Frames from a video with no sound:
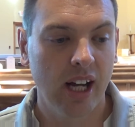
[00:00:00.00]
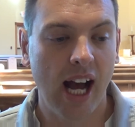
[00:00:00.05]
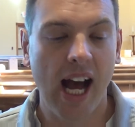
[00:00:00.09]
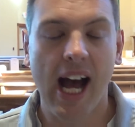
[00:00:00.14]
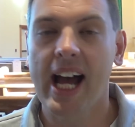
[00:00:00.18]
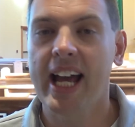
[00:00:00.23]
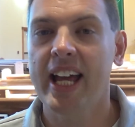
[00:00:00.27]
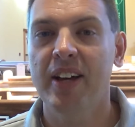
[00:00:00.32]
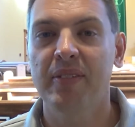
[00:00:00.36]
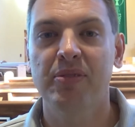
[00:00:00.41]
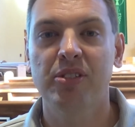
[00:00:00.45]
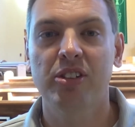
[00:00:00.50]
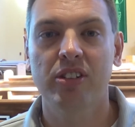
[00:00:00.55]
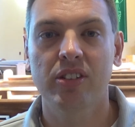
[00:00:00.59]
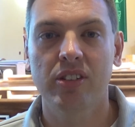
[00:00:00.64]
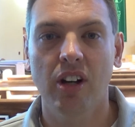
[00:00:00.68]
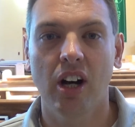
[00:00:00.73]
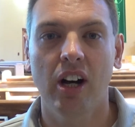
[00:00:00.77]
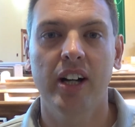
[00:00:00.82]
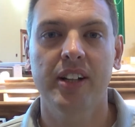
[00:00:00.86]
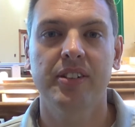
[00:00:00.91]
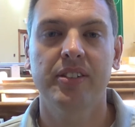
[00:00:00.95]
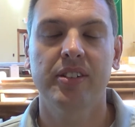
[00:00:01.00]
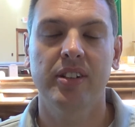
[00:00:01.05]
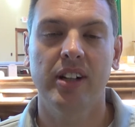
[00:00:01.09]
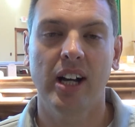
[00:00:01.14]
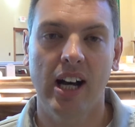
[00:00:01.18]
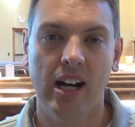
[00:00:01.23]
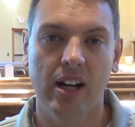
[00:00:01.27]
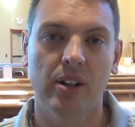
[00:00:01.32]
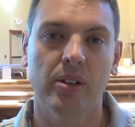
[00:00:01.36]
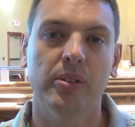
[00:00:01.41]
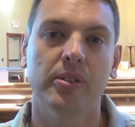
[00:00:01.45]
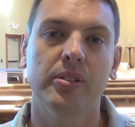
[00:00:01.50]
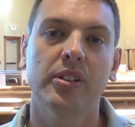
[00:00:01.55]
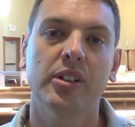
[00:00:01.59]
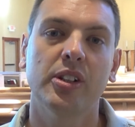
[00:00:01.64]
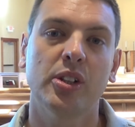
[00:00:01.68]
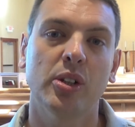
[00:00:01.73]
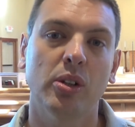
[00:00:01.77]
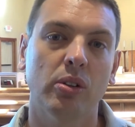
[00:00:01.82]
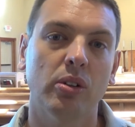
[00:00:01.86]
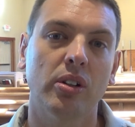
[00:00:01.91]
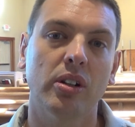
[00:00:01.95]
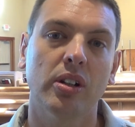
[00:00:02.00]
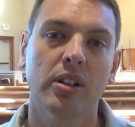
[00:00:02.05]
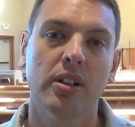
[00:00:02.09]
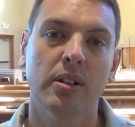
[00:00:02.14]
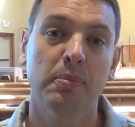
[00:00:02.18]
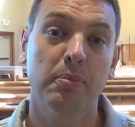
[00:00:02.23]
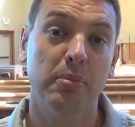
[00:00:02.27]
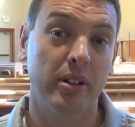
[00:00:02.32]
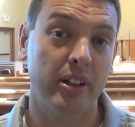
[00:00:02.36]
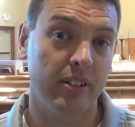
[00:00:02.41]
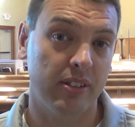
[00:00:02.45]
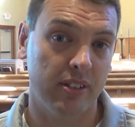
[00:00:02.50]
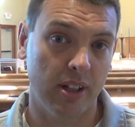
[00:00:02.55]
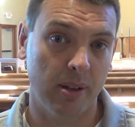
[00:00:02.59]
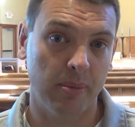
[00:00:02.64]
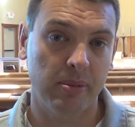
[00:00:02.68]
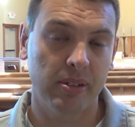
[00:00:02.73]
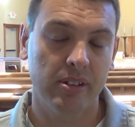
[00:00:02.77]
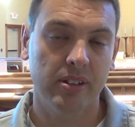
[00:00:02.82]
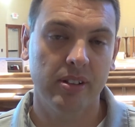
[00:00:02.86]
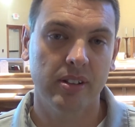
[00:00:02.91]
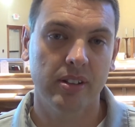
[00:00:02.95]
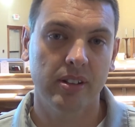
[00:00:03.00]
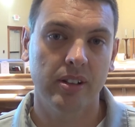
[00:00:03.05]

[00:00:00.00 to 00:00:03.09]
I have sought out your precepts.